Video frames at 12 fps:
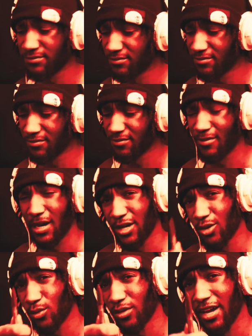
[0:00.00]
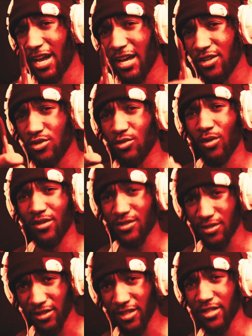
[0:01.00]
I don't want to add you
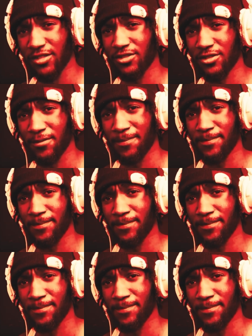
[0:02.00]
onto the list.